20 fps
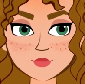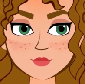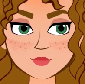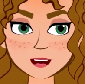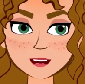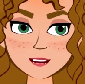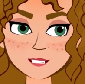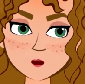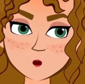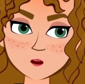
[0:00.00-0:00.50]

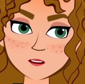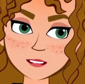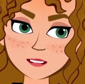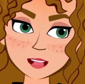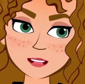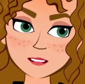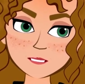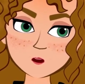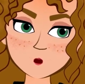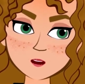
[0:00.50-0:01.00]
I
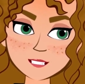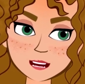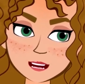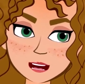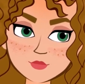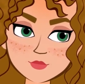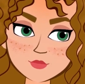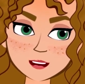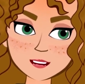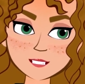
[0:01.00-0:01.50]
replied in a
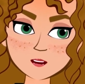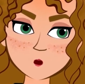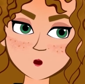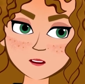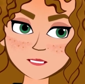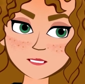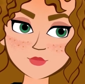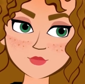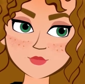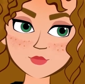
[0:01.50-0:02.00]
similar tone.